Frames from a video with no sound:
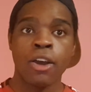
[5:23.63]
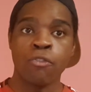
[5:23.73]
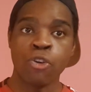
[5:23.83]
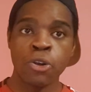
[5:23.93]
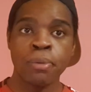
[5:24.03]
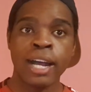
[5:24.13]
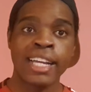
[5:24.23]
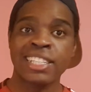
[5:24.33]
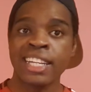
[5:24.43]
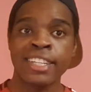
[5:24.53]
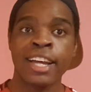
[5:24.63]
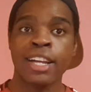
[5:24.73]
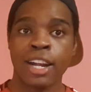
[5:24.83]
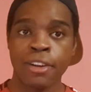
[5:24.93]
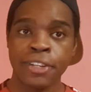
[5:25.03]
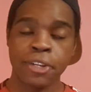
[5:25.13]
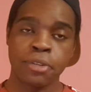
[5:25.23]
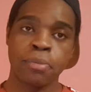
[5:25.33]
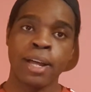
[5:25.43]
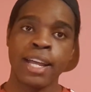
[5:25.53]
Roma, Atalanta are currently
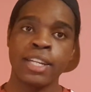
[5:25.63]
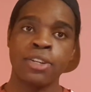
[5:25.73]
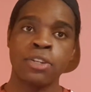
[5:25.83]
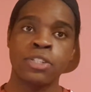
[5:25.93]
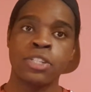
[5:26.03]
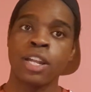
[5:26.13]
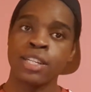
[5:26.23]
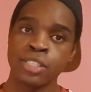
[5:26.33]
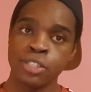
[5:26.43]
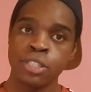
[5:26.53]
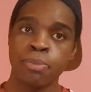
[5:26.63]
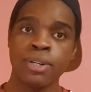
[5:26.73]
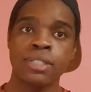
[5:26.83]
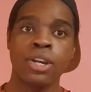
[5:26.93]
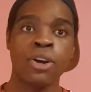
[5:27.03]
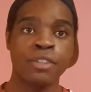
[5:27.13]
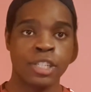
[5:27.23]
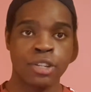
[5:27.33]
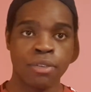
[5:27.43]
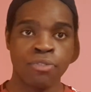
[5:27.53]
occupying the last 2 spots of
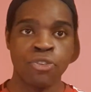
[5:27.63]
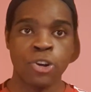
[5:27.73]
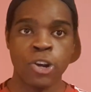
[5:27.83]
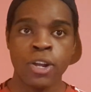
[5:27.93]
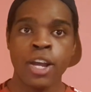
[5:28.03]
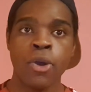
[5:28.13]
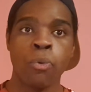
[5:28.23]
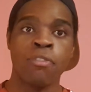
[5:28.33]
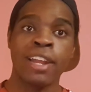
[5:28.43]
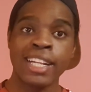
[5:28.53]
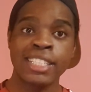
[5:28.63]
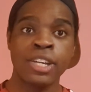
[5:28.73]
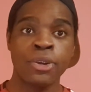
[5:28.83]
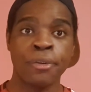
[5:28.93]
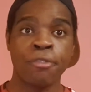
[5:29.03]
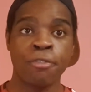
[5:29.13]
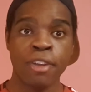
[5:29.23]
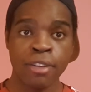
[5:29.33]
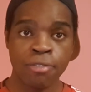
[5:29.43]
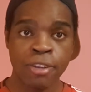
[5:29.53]
the top 4, with Lazio in
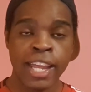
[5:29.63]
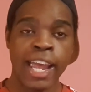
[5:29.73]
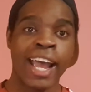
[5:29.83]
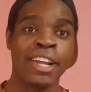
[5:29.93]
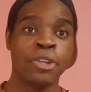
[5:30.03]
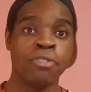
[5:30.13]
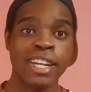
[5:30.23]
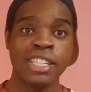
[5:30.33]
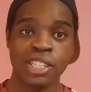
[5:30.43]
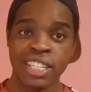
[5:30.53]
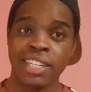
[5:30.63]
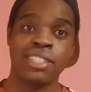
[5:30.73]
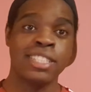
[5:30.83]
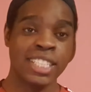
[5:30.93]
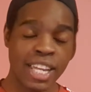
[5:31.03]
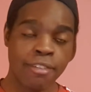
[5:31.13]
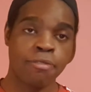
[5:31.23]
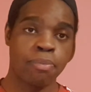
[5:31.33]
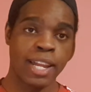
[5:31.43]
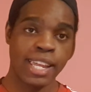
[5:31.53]
5th and Juventus in 6th
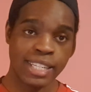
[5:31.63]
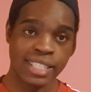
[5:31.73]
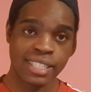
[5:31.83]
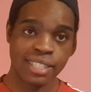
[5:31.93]
place.